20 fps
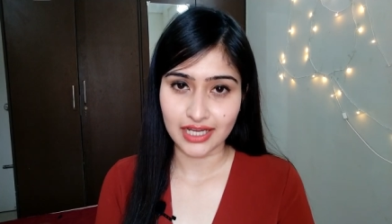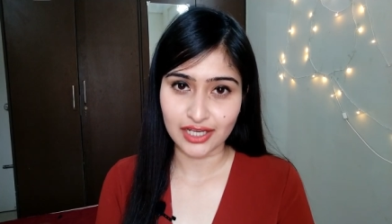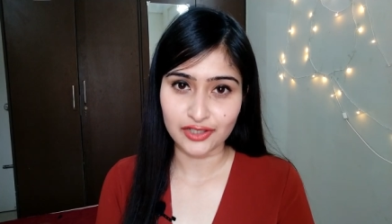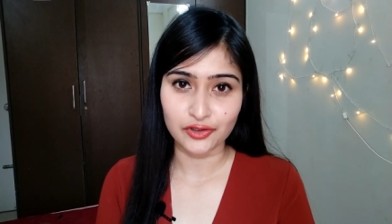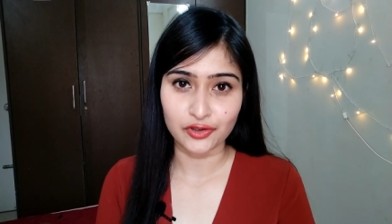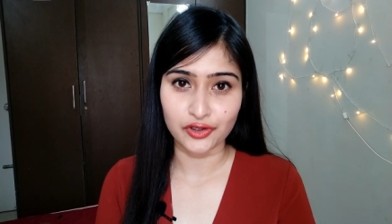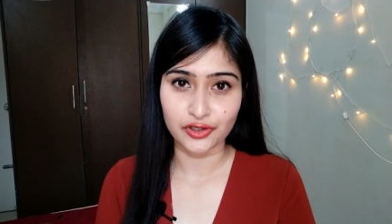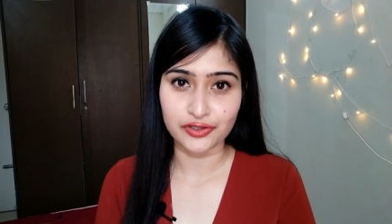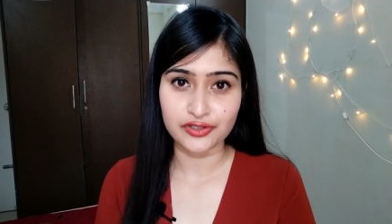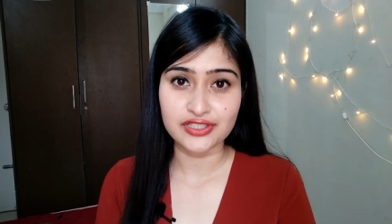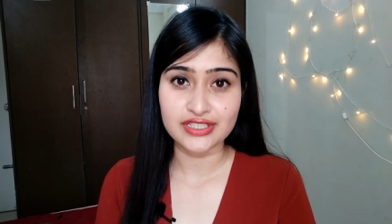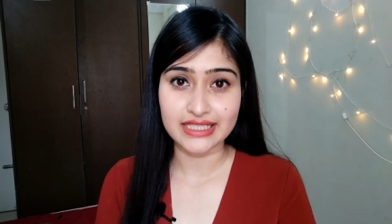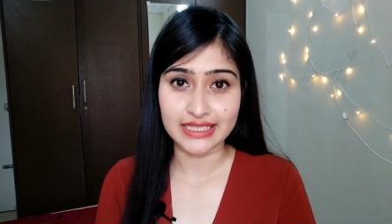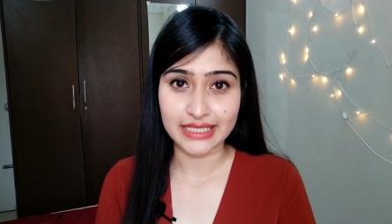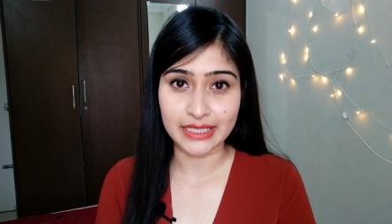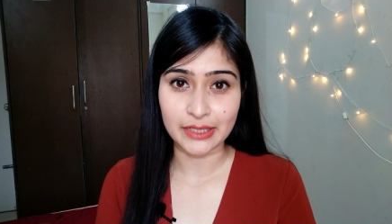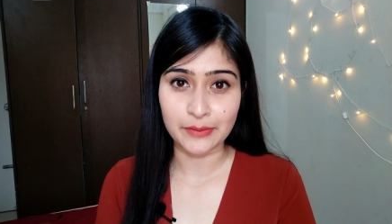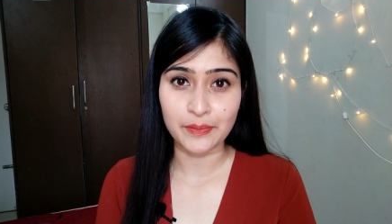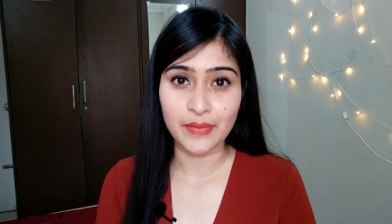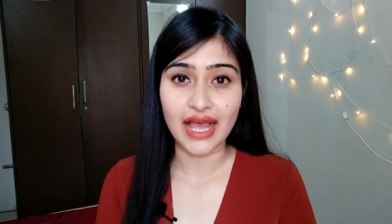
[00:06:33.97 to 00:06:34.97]
a good
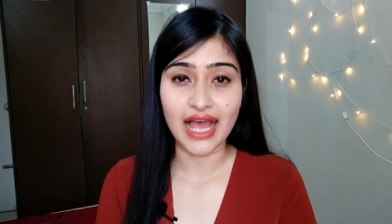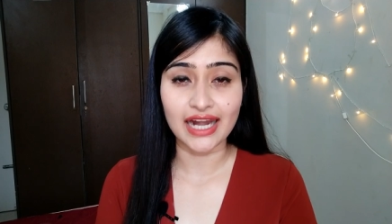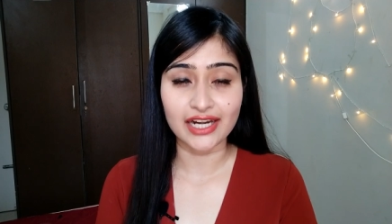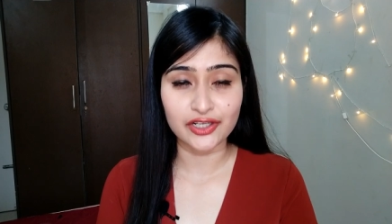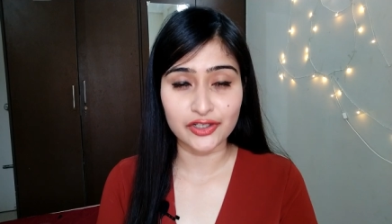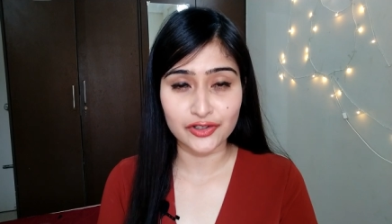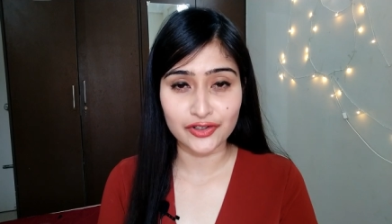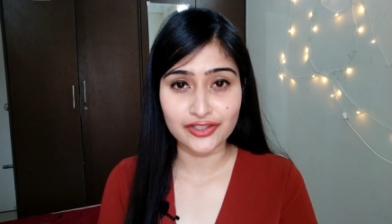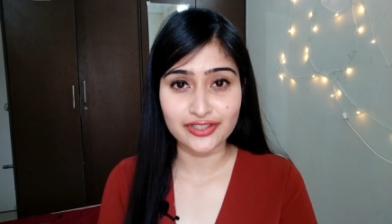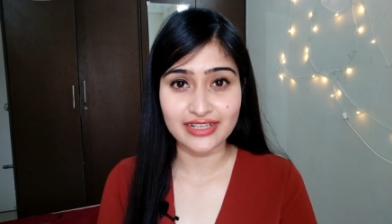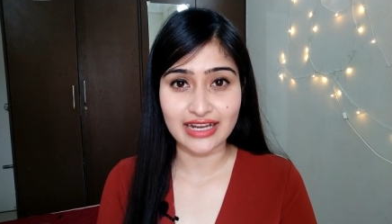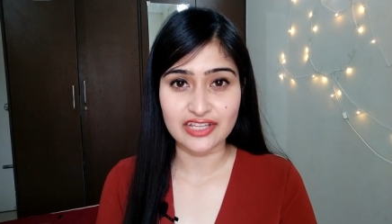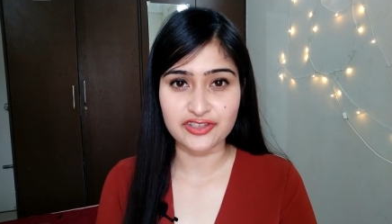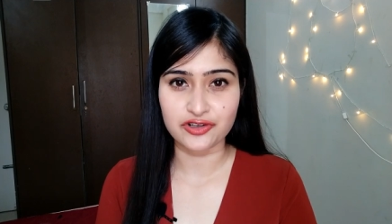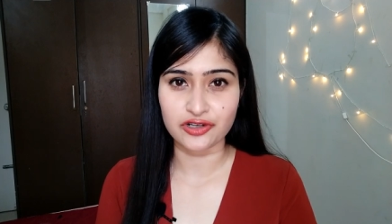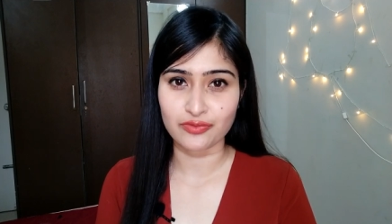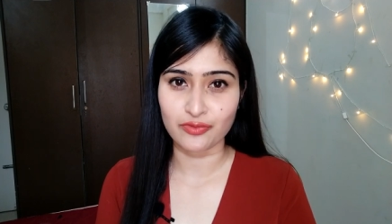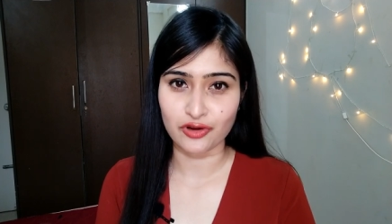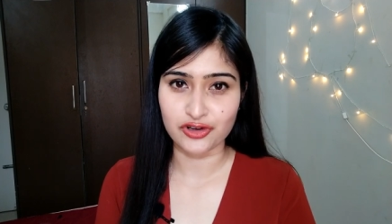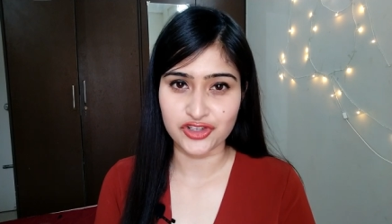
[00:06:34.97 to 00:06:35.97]
sleep and good
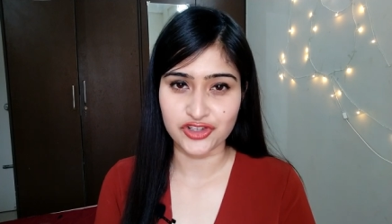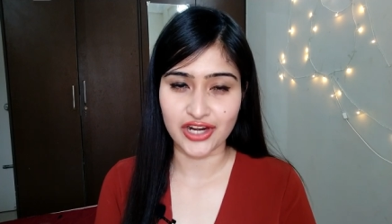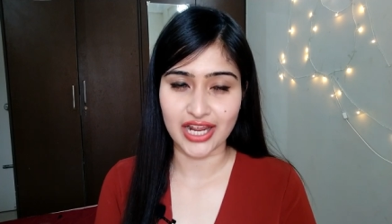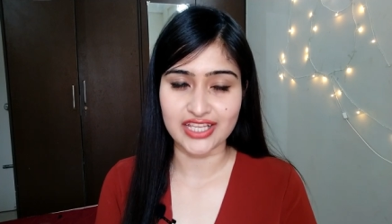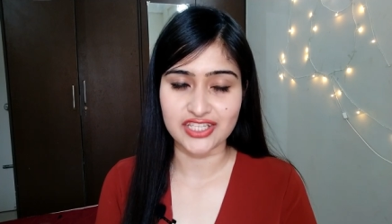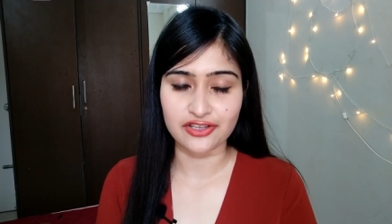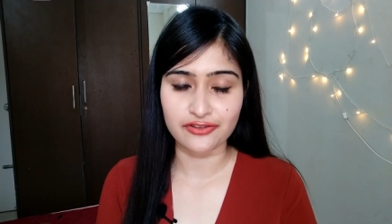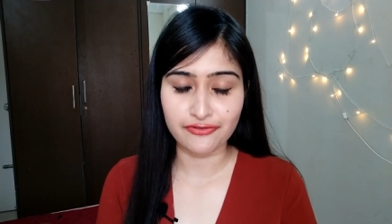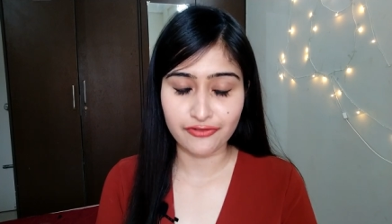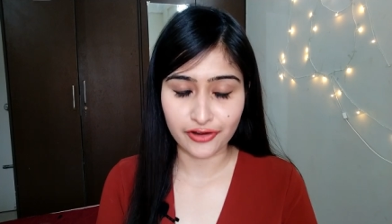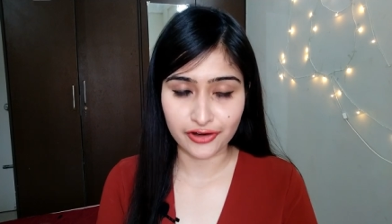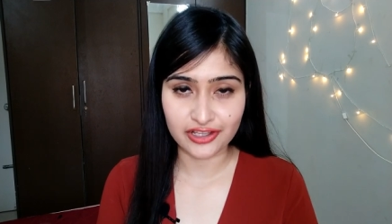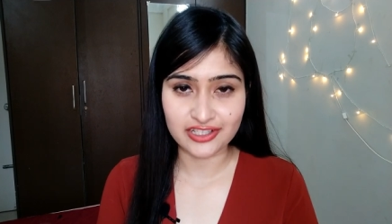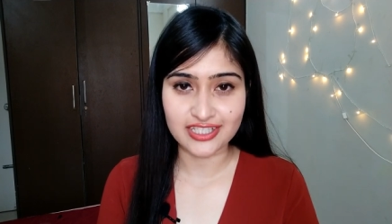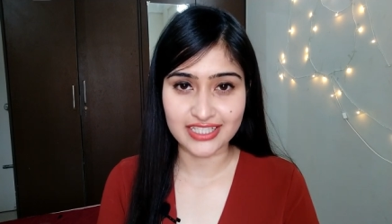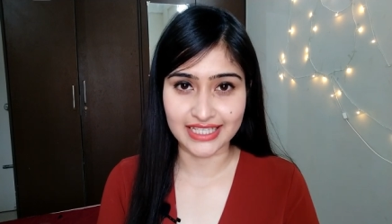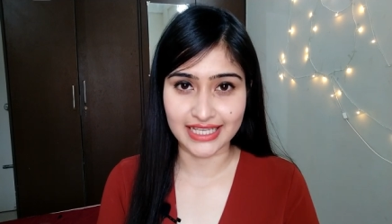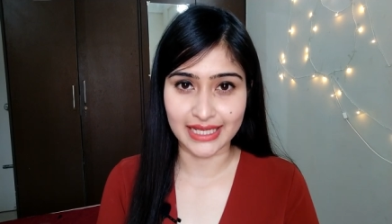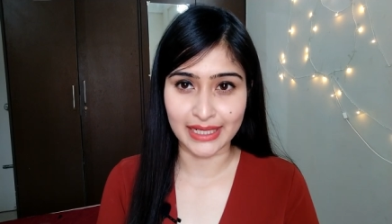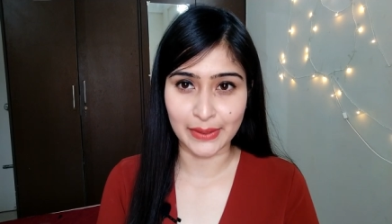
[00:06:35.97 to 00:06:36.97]
natural moisturizer for your
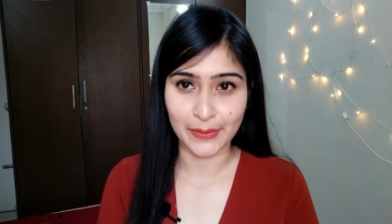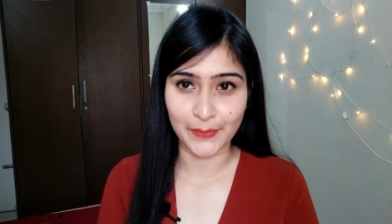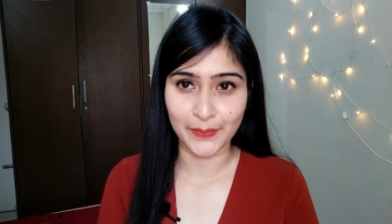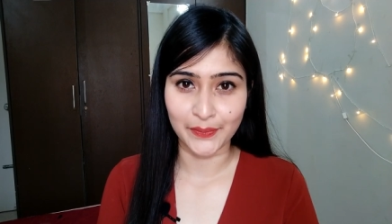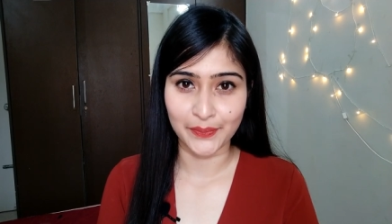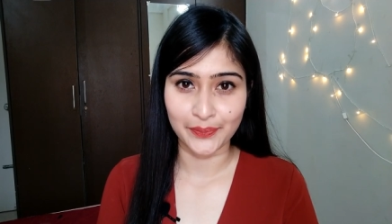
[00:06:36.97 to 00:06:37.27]
skin.